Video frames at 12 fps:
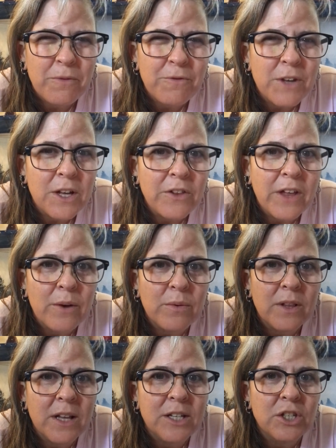Feel that
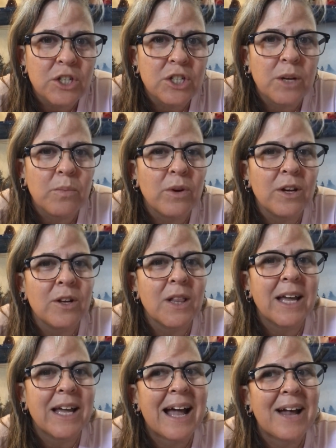relationship where you're
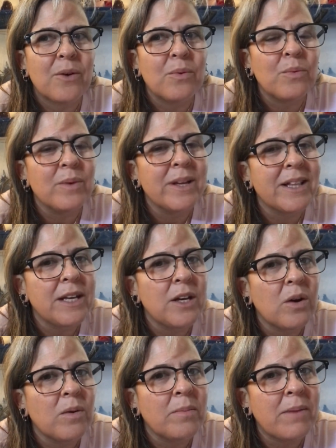like, I don't really
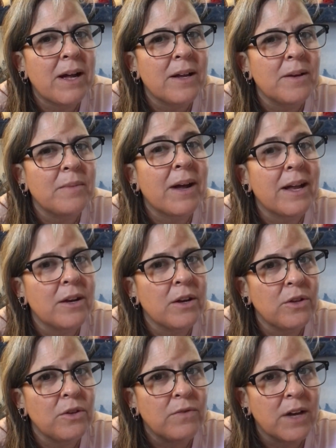know about them. I know
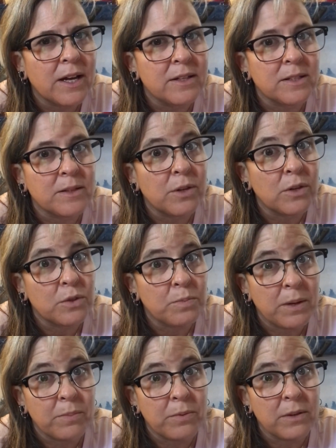you've got some of those people